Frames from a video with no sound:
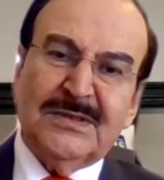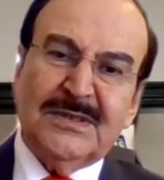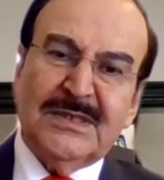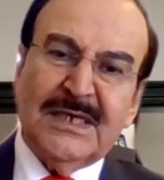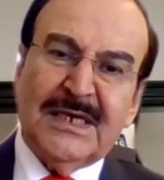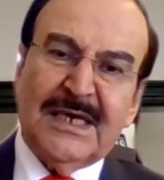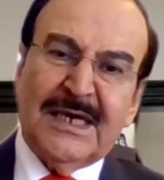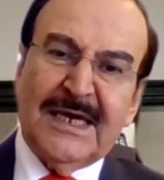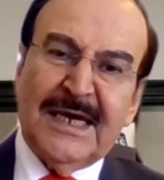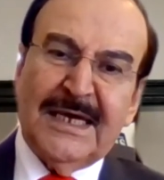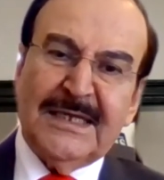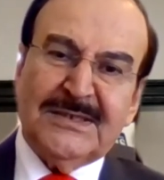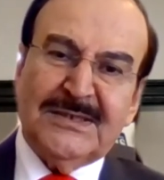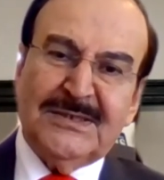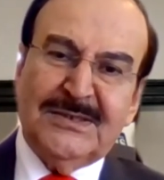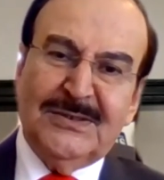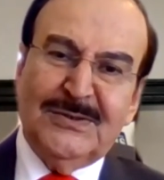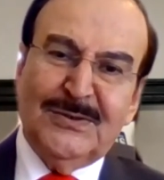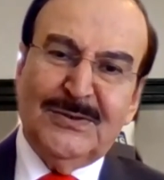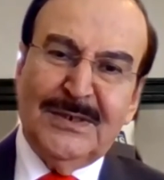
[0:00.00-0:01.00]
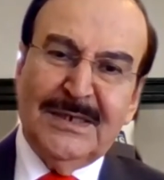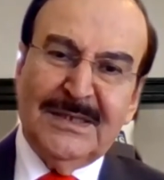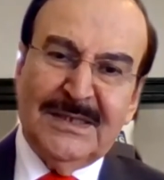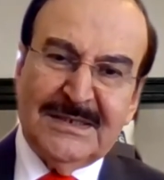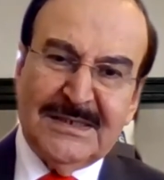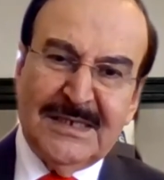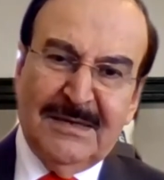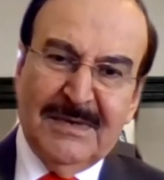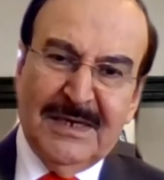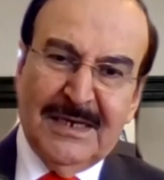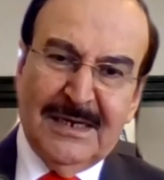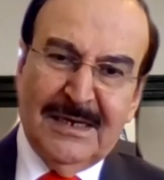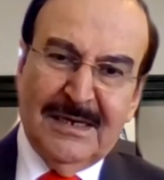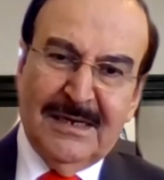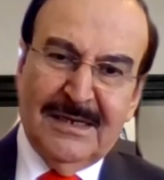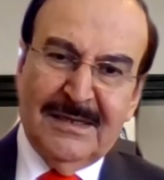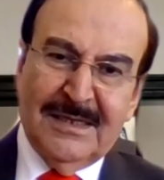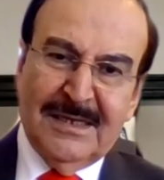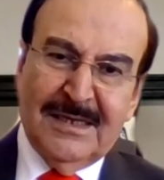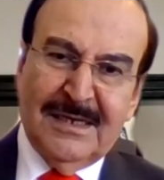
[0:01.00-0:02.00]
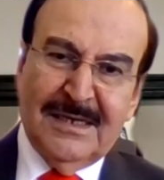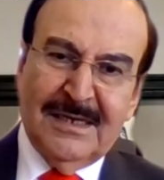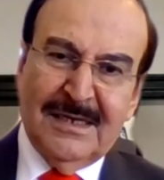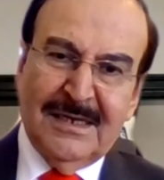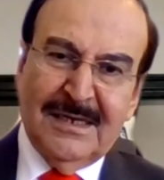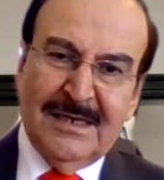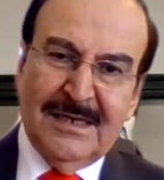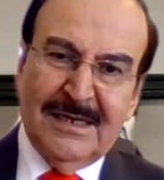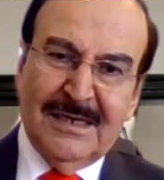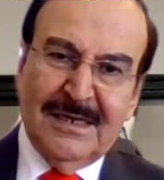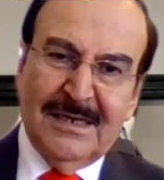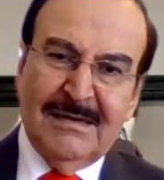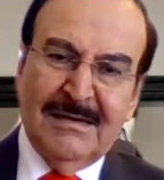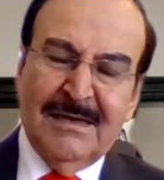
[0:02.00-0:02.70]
the cuts during the summer, the